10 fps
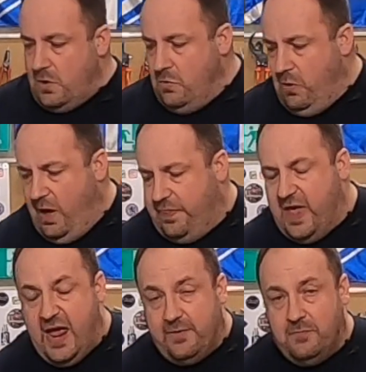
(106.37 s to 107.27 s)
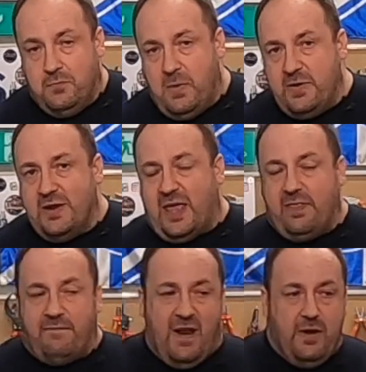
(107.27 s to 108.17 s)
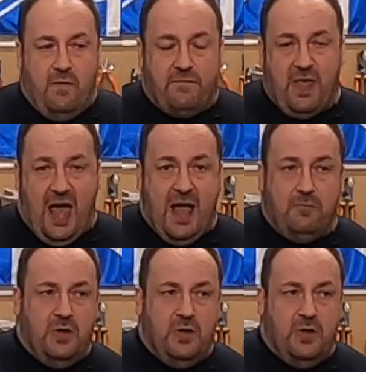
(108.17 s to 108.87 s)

and then when you get the value of that,